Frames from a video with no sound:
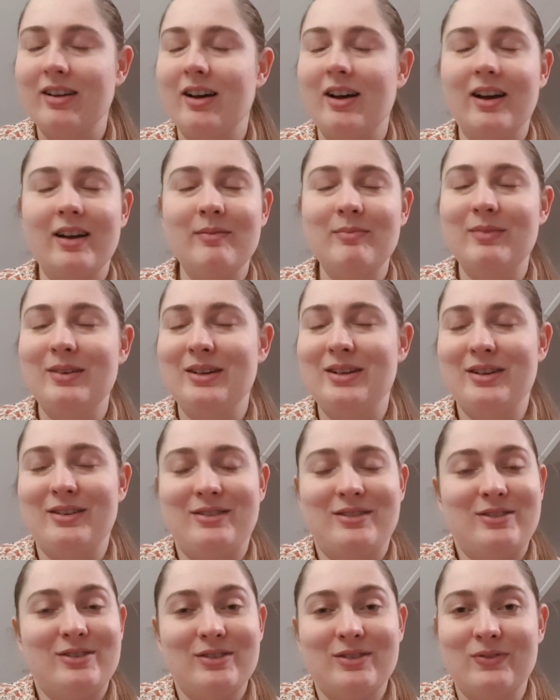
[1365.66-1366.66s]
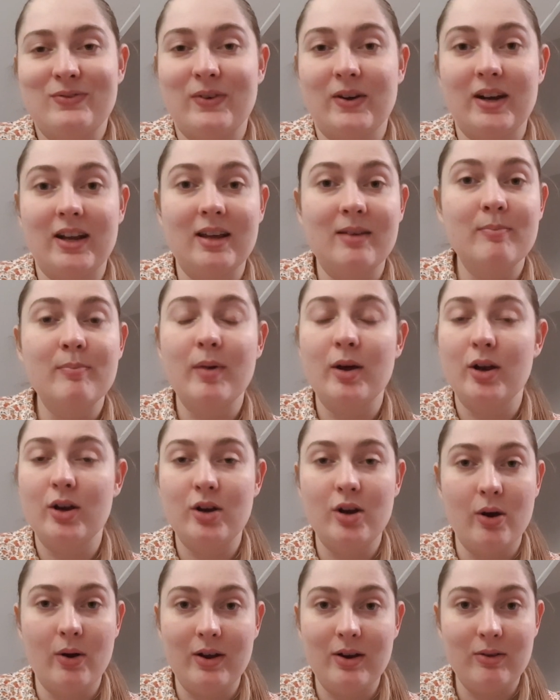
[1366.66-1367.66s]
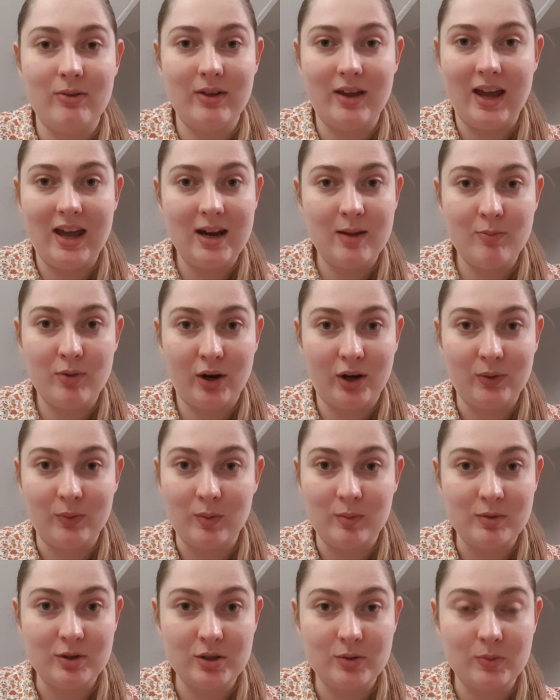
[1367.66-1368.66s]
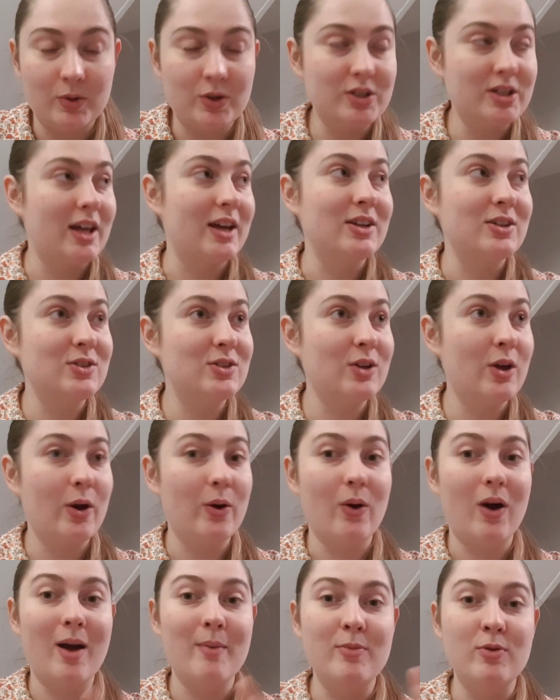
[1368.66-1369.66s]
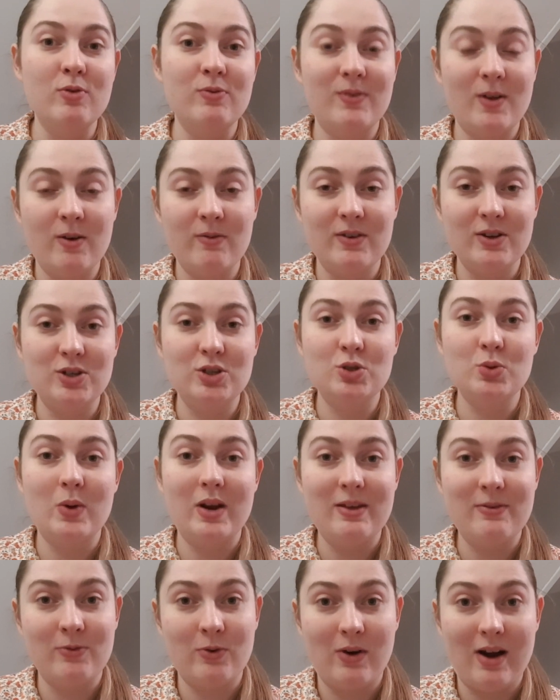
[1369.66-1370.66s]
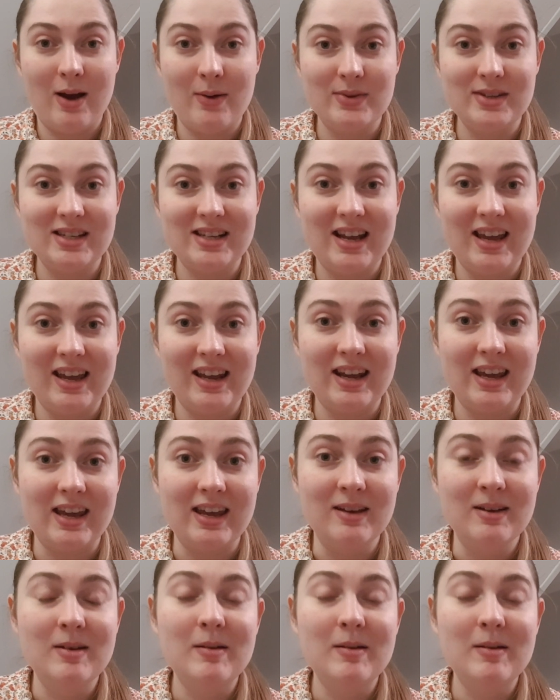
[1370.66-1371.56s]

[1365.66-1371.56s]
It's just funny. But no, I don't think any pregnant woman should watch that. So I moved over to 24 Hours in A&E,